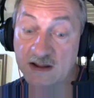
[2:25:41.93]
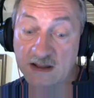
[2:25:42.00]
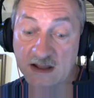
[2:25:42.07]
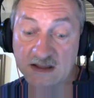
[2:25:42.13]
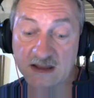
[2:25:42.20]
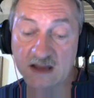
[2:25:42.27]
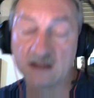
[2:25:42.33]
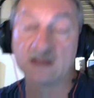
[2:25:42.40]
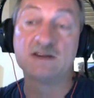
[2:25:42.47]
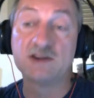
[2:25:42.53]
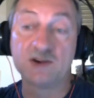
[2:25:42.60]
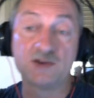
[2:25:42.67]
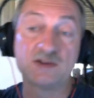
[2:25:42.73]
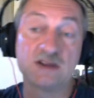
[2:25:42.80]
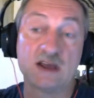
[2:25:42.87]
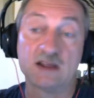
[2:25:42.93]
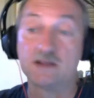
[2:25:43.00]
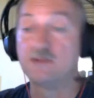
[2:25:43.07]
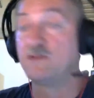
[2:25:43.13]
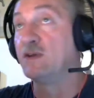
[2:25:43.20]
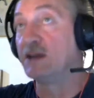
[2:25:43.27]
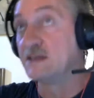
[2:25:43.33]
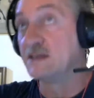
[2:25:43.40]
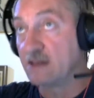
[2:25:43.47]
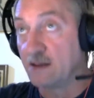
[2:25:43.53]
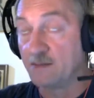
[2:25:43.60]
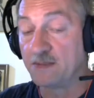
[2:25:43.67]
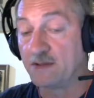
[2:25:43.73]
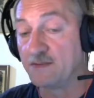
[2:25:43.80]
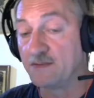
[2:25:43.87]
that energy on that, for
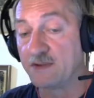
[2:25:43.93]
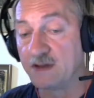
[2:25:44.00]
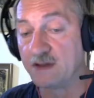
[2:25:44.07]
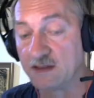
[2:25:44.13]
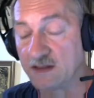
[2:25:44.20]
example, old